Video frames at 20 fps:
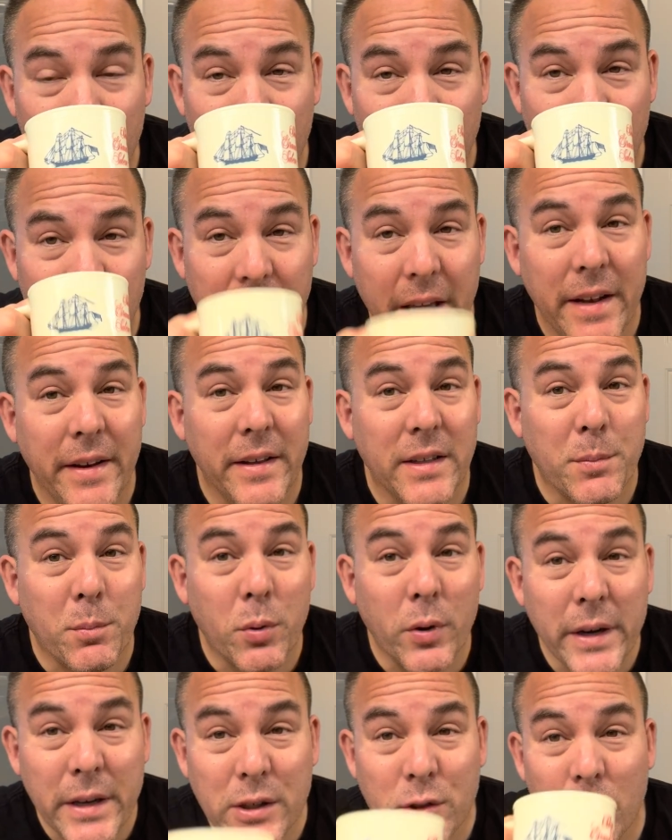scent is
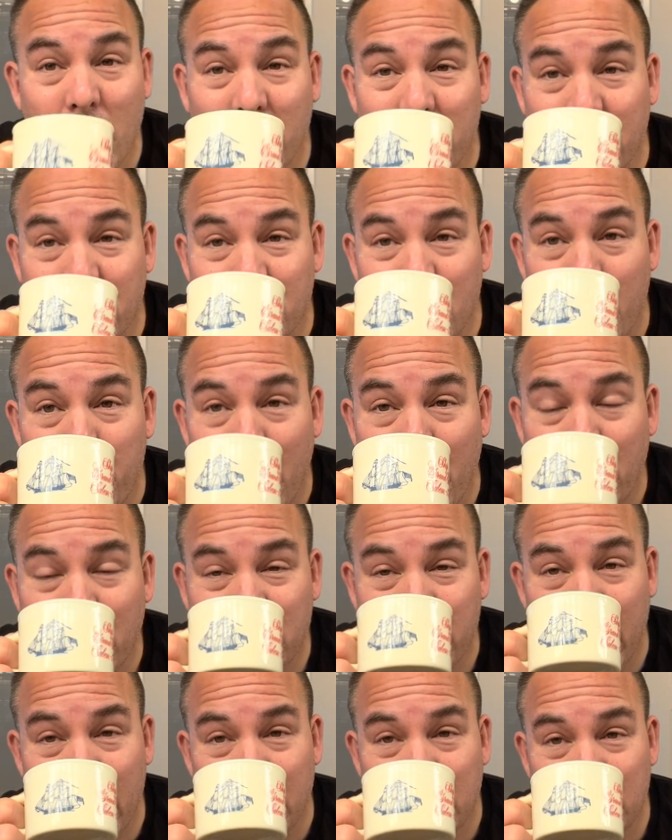pretty strong on the soap. I would
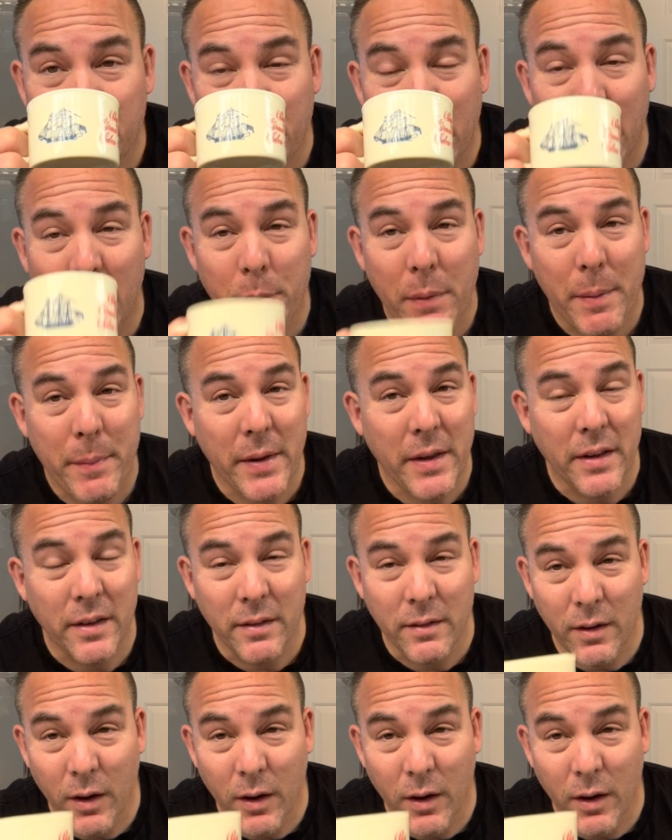say it's about maybe